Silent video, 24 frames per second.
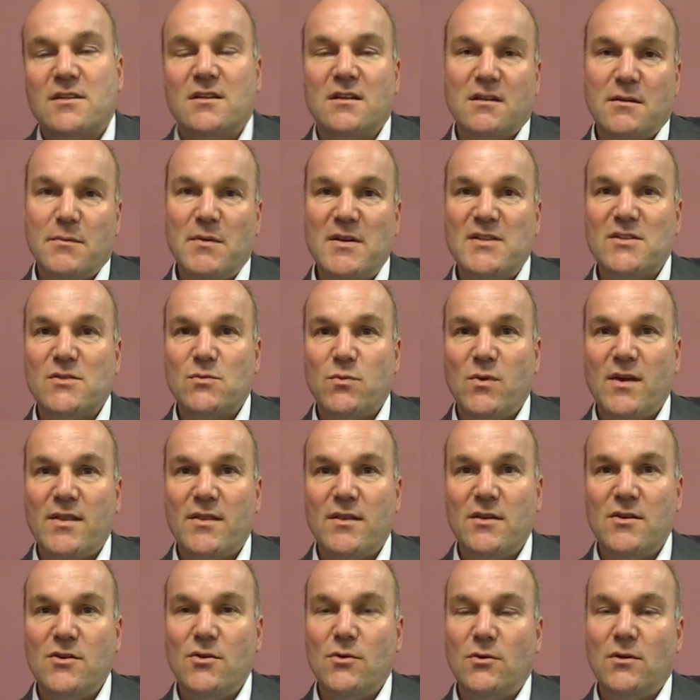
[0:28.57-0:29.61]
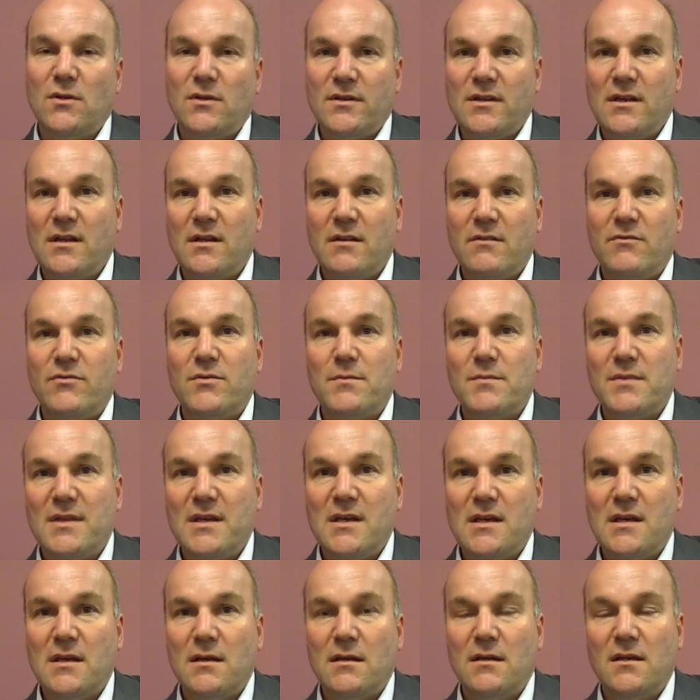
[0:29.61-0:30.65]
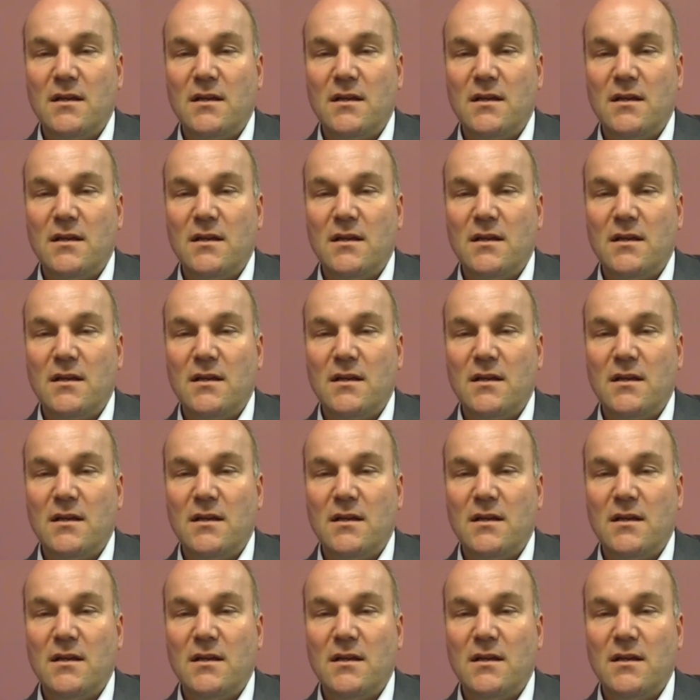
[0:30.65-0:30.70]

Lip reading: and it depends whether you're looking at it from the